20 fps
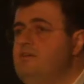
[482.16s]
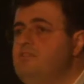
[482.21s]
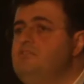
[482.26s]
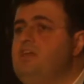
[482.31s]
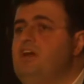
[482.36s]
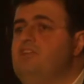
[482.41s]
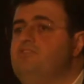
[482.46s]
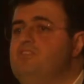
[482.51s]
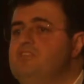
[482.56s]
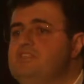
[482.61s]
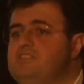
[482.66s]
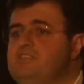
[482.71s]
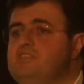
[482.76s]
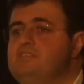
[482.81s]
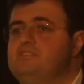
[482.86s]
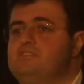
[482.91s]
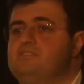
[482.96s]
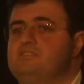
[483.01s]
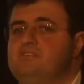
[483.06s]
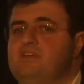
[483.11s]
that
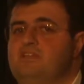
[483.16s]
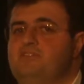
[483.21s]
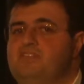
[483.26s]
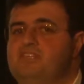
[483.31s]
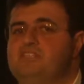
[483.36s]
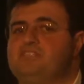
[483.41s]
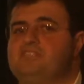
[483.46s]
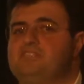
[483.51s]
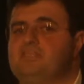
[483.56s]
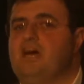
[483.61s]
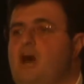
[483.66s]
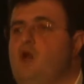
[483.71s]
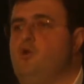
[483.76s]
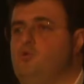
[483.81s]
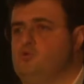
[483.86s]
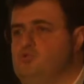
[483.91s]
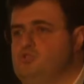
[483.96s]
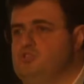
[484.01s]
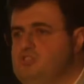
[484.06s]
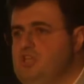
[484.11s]
this
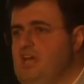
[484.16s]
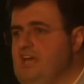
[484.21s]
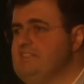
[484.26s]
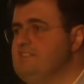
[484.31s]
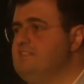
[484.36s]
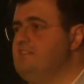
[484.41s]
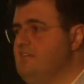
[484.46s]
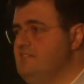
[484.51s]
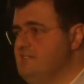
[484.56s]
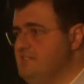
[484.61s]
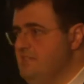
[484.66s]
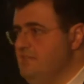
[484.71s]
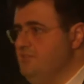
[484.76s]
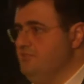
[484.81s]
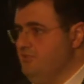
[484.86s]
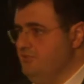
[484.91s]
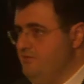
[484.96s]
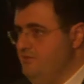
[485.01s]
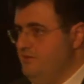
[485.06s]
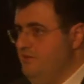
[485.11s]
sounds as
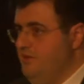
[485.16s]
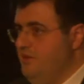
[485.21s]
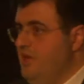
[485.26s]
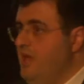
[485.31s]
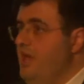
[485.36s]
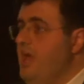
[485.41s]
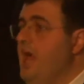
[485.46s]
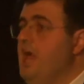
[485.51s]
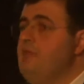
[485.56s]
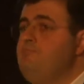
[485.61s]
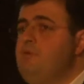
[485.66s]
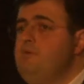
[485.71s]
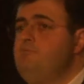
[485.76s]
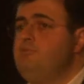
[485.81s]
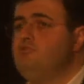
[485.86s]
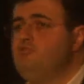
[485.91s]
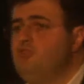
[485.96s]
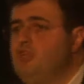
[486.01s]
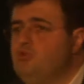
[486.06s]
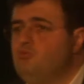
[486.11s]
translated. And people
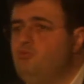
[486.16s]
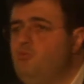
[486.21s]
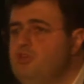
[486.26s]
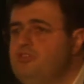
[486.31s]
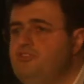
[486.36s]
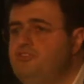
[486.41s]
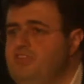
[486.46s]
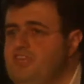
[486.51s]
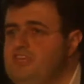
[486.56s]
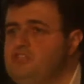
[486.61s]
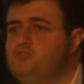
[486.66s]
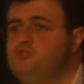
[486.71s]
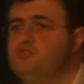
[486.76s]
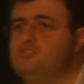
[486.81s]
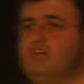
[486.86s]
do not want things to